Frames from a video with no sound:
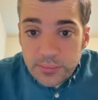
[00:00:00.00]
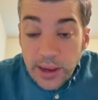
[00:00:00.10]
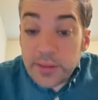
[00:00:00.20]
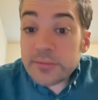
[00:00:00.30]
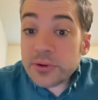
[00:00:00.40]

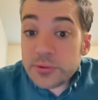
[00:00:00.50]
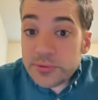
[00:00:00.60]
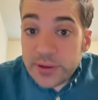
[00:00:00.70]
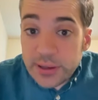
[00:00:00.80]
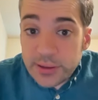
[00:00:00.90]
I love
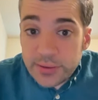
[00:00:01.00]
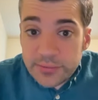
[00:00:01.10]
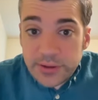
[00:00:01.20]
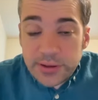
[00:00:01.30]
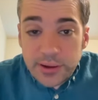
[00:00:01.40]
Lucy
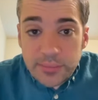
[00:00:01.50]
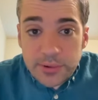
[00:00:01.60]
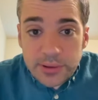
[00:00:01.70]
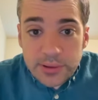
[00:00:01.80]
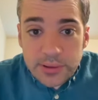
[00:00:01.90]

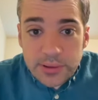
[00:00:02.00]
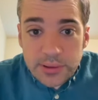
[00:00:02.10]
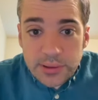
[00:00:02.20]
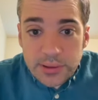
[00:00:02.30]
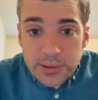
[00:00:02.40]
sitcom.
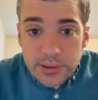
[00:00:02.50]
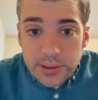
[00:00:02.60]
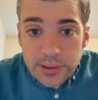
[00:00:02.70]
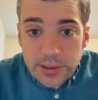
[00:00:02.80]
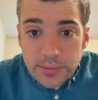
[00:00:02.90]

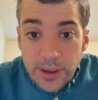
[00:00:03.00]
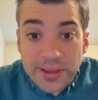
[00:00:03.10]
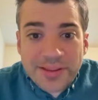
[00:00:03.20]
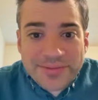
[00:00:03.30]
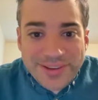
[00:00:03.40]
Um, I
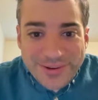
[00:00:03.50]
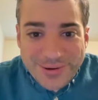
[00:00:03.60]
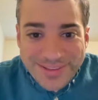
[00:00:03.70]
love you,